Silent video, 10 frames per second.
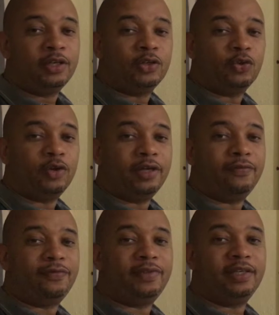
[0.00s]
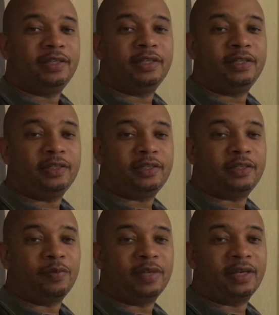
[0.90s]
So if this is
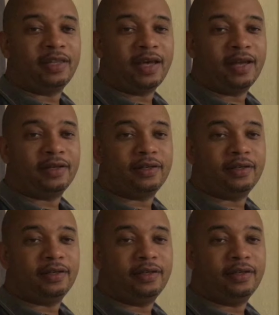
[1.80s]
something that